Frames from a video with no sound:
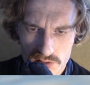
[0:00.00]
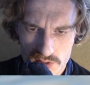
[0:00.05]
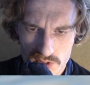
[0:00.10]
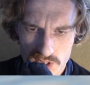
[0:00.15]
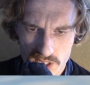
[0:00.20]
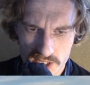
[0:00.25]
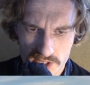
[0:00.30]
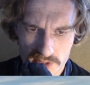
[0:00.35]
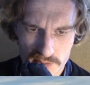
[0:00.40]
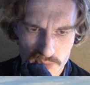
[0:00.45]

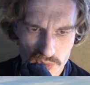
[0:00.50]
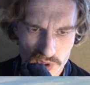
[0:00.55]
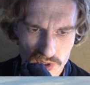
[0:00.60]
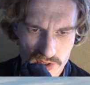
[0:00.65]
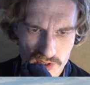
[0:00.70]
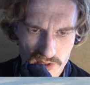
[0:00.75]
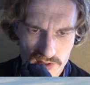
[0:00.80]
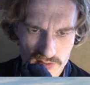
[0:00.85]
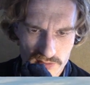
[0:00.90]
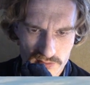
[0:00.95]
Nice
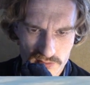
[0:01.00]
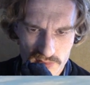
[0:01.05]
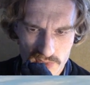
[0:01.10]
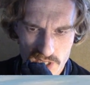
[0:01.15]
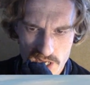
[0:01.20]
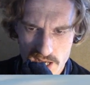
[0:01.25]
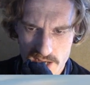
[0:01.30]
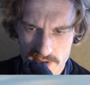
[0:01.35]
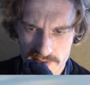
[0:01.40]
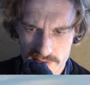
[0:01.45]
border,
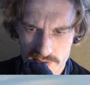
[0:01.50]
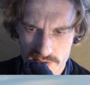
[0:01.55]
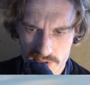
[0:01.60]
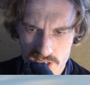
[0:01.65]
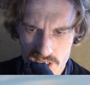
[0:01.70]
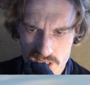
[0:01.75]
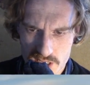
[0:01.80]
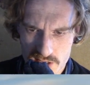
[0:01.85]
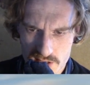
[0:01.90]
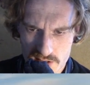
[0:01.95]
I have to
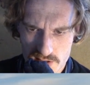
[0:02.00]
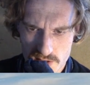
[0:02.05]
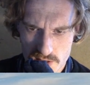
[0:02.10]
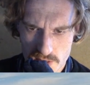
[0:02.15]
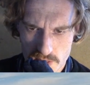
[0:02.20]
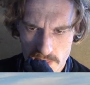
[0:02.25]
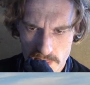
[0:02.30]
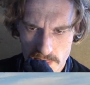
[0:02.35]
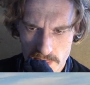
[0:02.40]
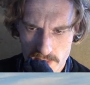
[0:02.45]
say.
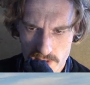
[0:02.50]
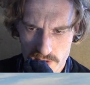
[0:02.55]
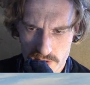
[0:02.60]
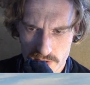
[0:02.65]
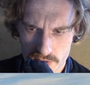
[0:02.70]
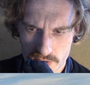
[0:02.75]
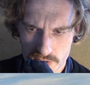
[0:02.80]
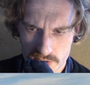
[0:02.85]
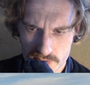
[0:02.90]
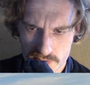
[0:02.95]

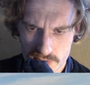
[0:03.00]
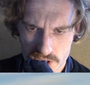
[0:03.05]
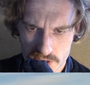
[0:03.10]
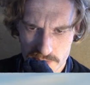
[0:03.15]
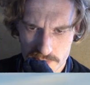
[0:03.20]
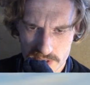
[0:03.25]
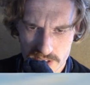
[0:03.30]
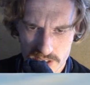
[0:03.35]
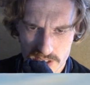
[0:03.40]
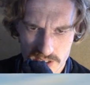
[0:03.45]
Looks
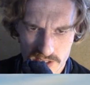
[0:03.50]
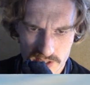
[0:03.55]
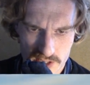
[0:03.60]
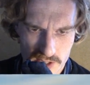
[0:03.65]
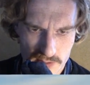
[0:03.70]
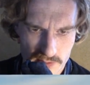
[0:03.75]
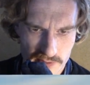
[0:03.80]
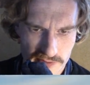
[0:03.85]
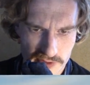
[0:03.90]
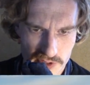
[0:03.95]
much better than
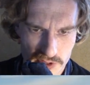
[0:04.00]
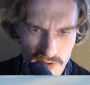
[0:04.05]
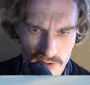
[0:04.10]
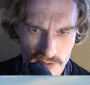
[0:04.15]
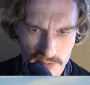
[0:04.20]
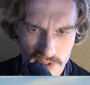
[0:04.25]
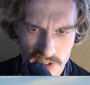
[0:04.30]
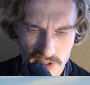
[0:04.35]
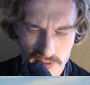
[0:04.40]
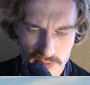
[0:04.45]
some of the
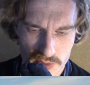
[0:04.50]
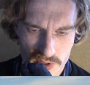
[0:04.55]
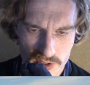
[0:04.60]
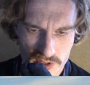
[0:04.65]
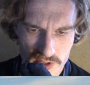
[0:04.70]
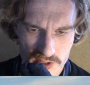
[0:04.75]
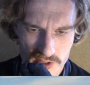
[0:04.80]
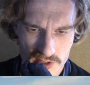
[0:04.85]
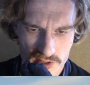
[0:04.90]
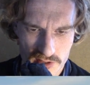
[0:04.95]
European
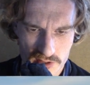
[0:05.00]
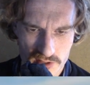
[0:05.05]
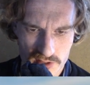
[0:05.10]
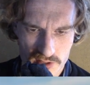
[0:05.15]
borders.